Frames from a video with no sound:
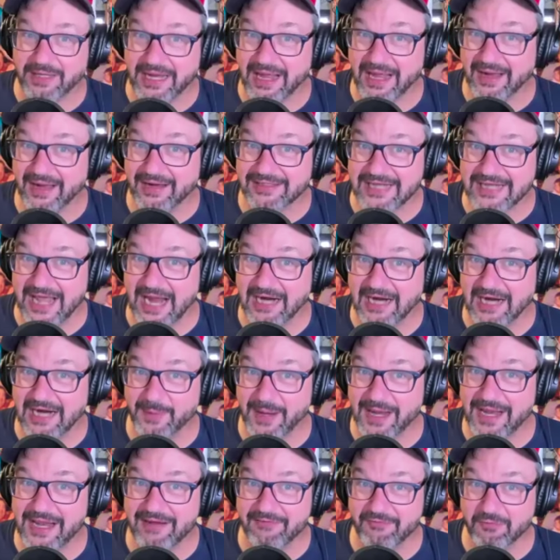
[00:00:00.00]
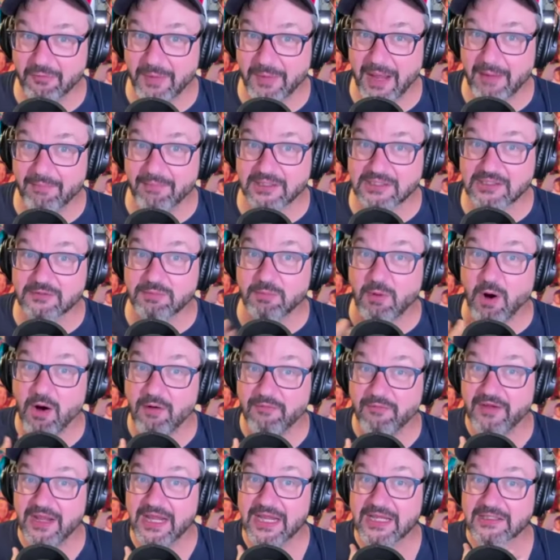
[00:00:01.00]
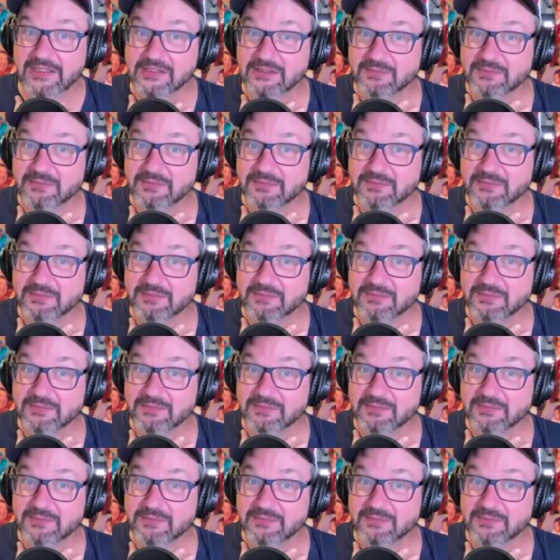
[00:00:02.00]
got attacked by evil man, but Smarf but kind of